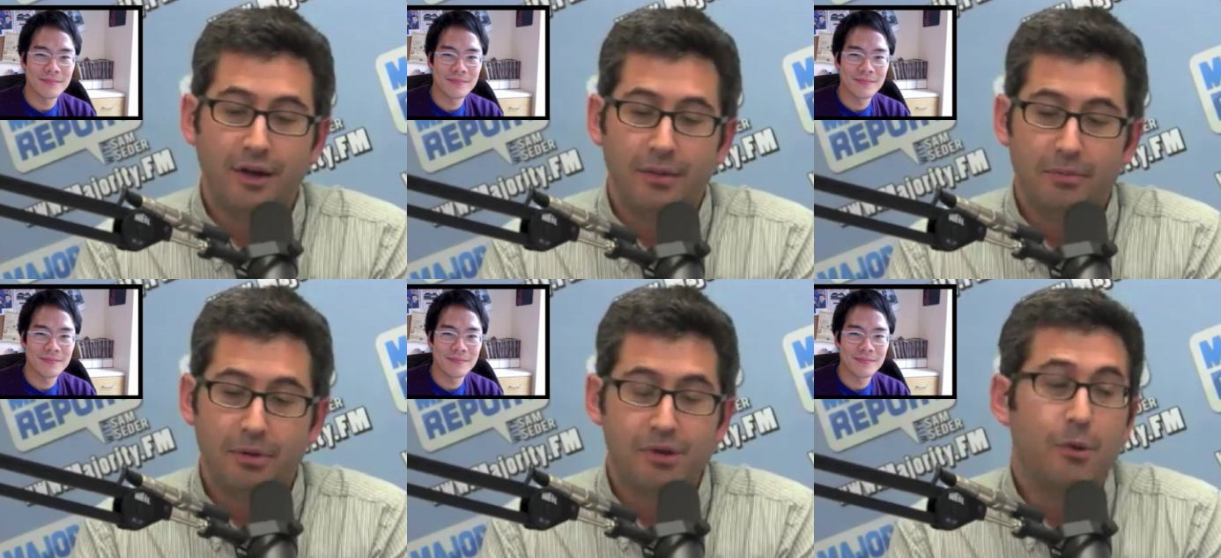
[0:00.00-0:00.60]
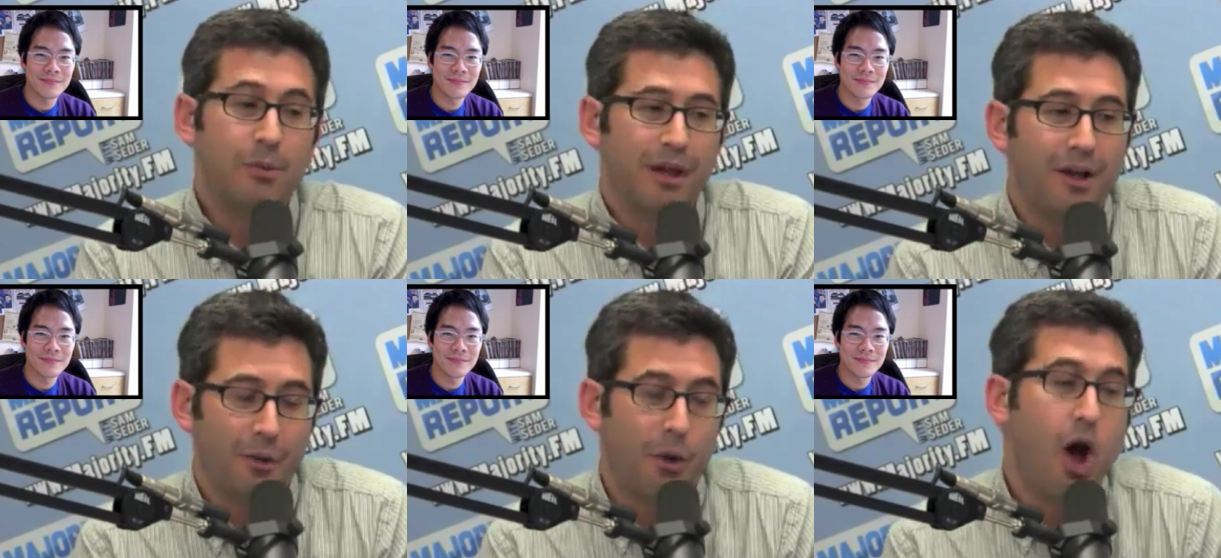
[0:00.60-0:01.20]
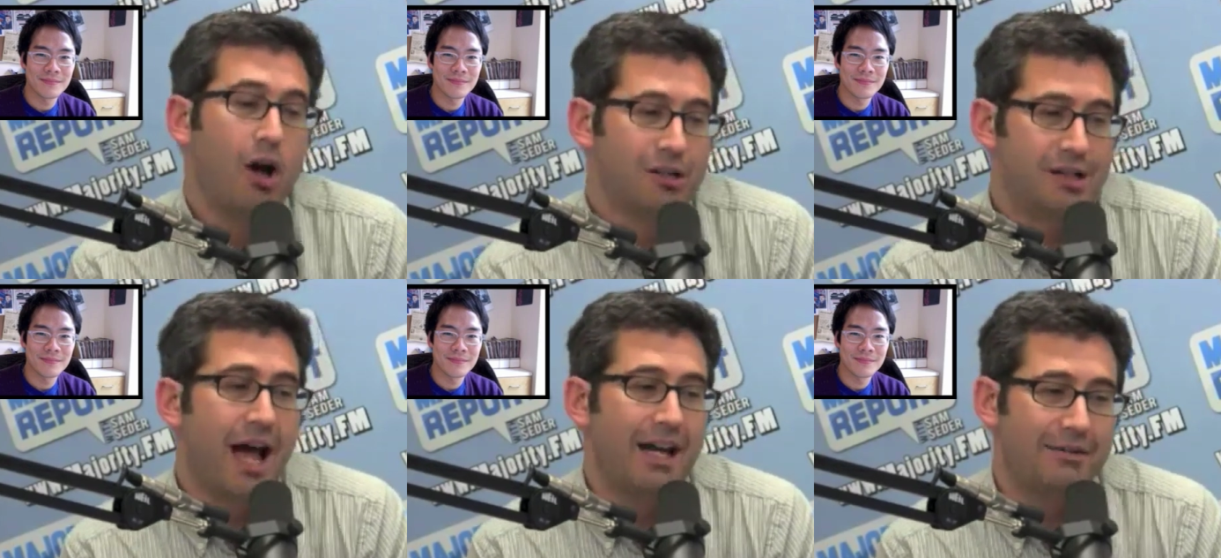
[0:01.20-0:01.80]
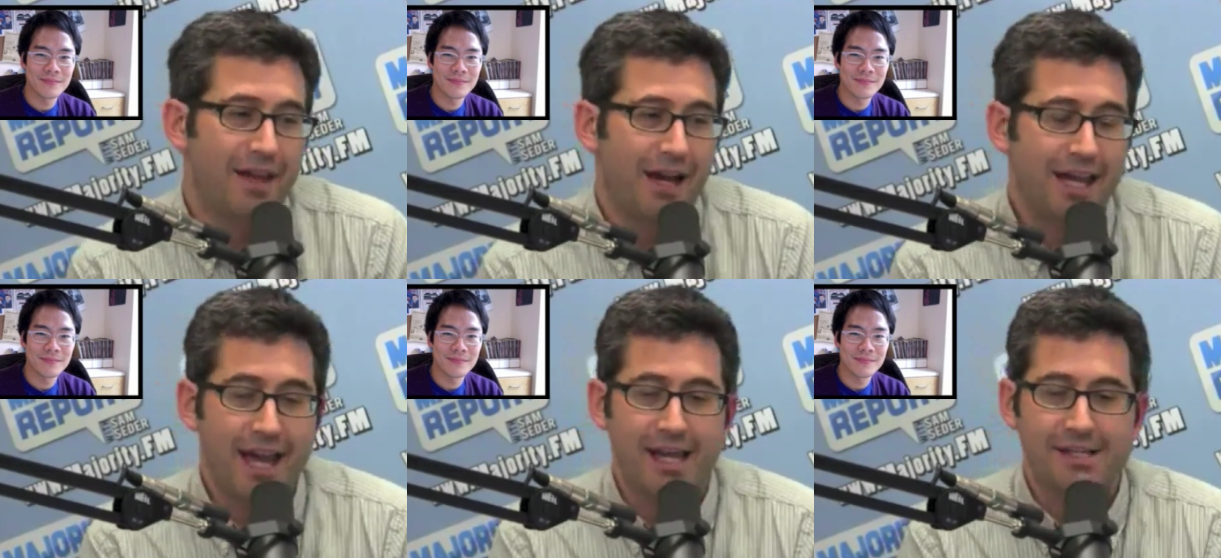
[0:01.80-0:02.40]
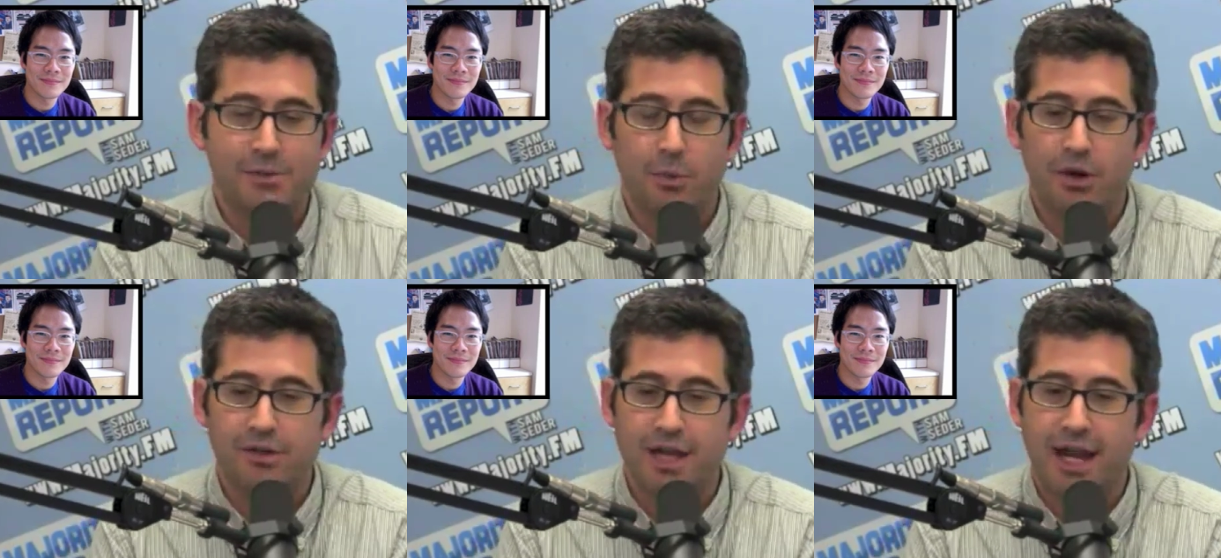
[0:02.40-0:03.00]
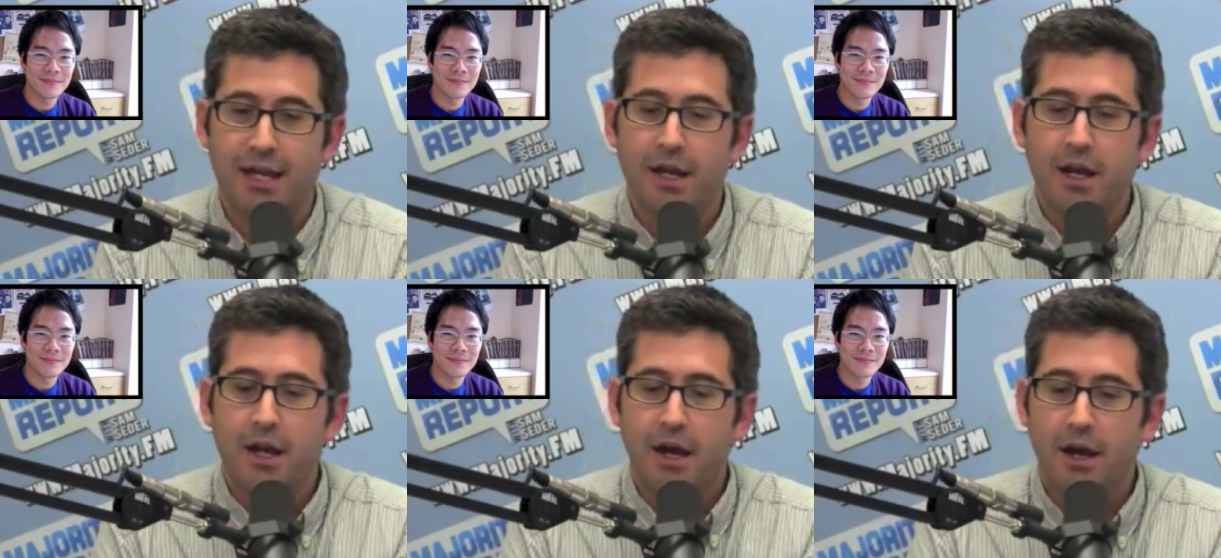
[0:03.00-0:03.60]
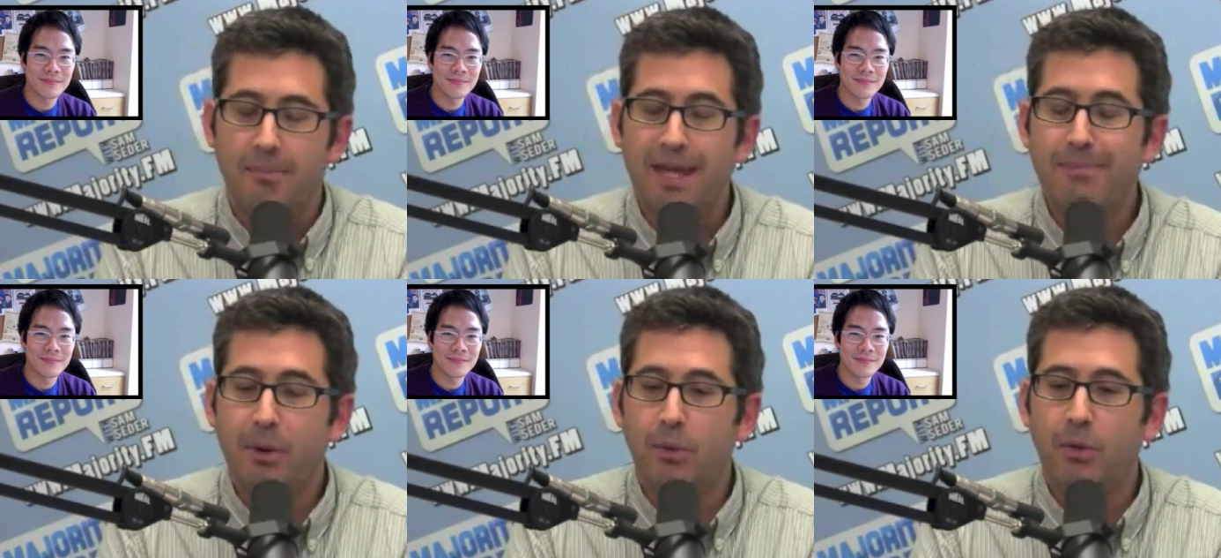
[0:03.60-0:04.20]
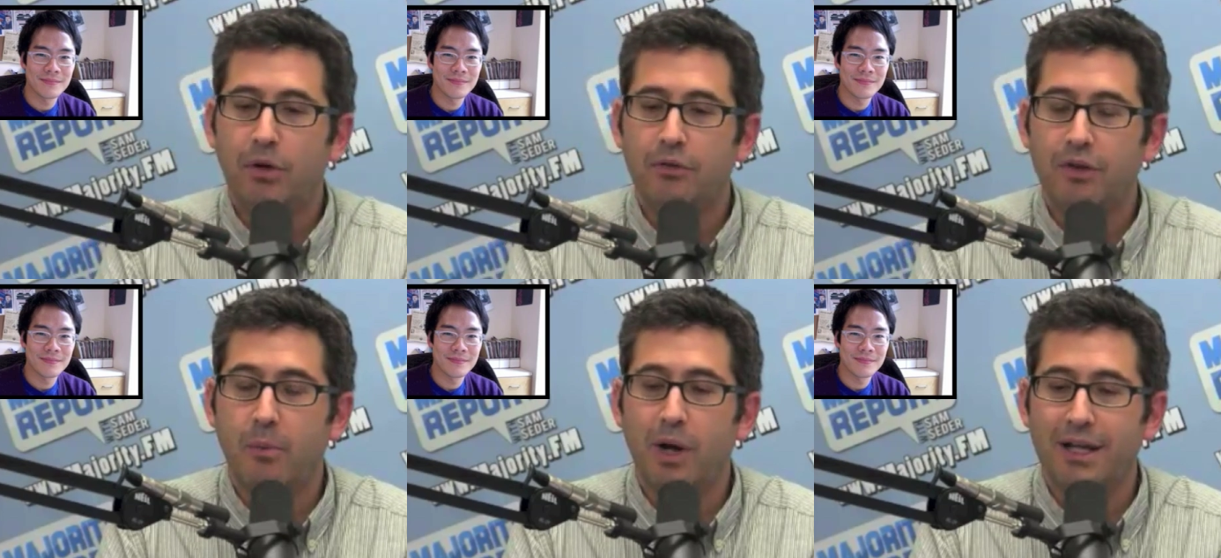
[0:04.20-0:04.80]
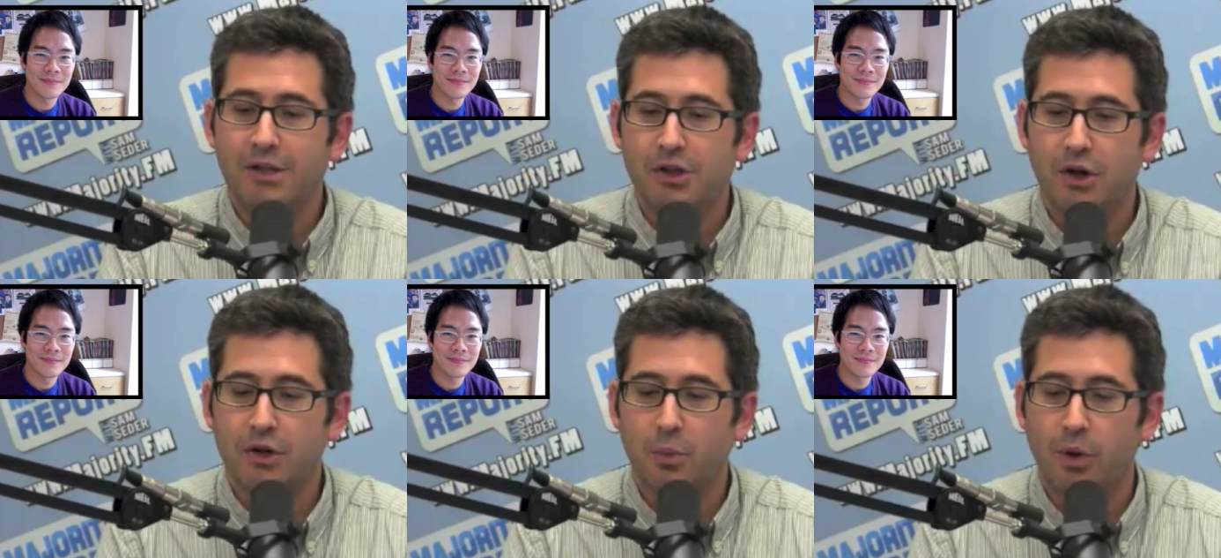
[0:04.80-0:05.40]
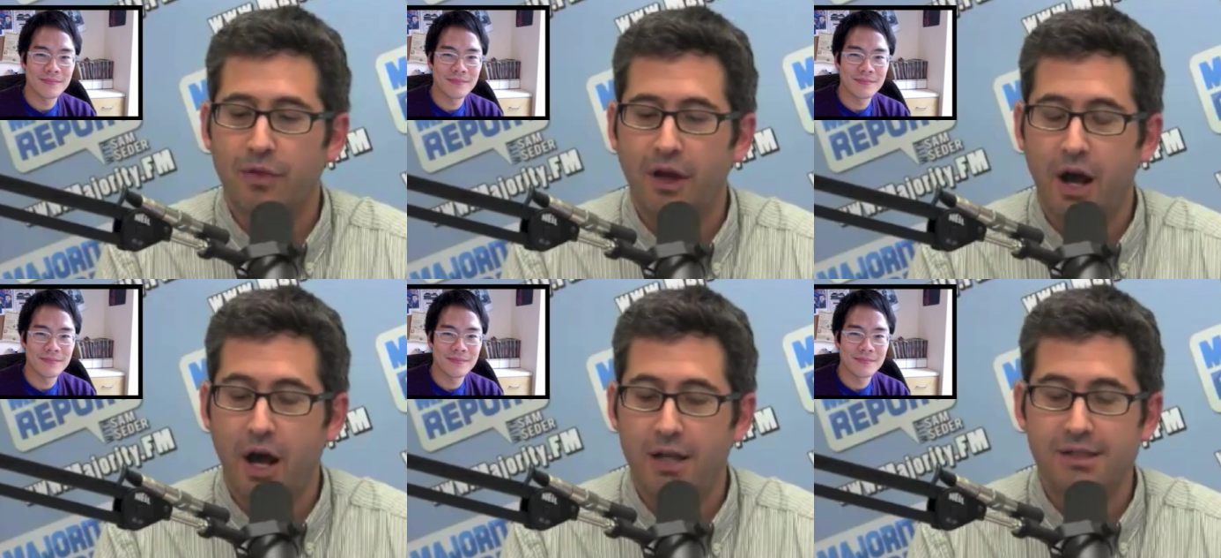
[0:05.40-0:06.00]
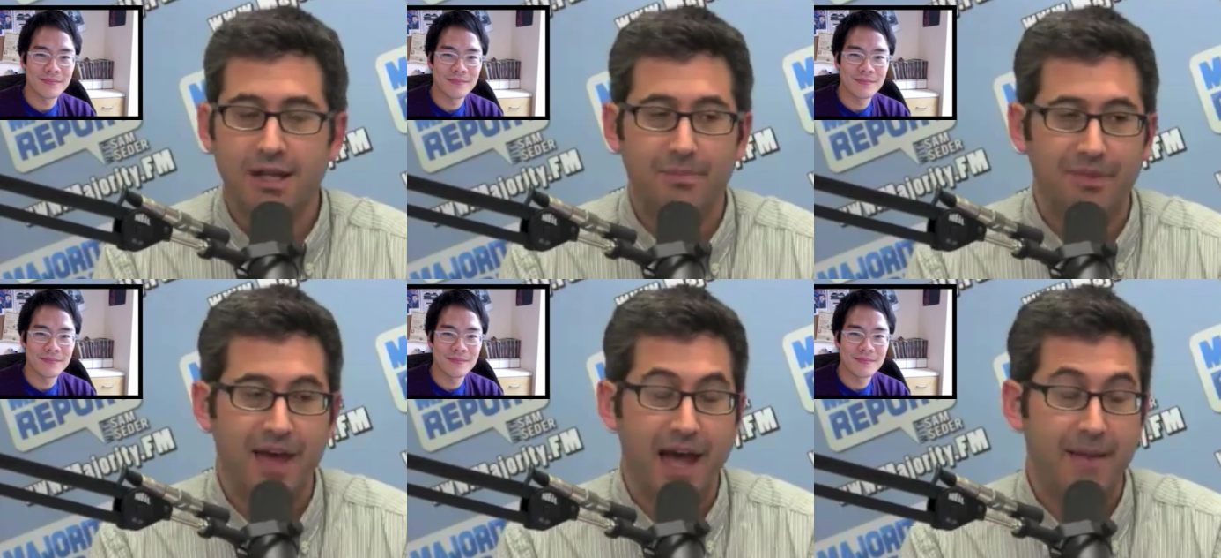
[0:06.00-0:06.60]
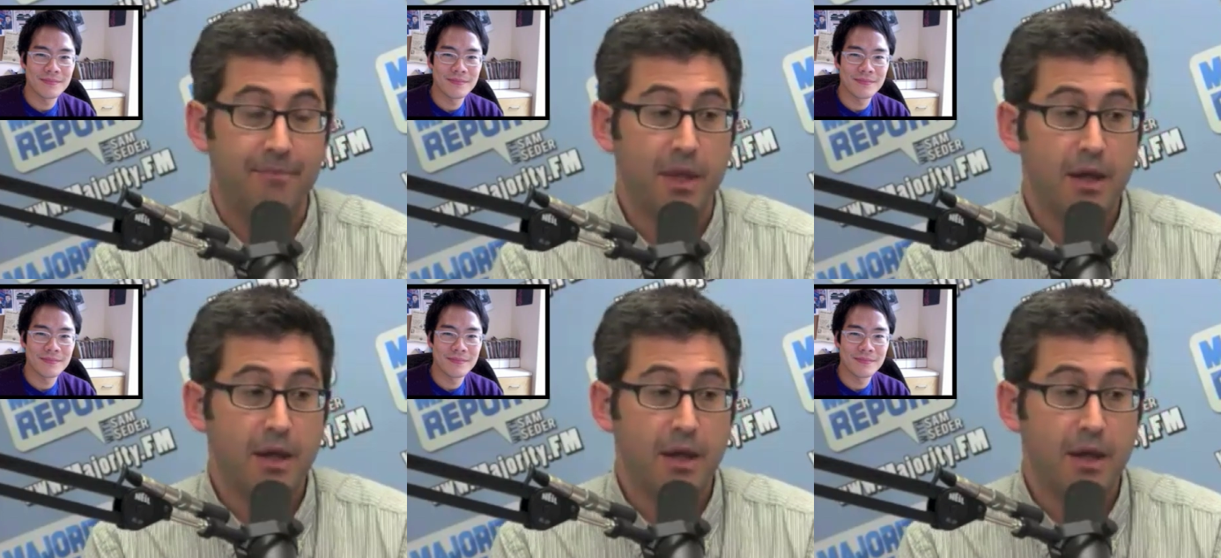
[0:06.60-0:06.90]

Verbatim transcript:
Speaker 1: presumably on the wrong exactly. side of that case was that uh, people were somewhat concerned with the concept that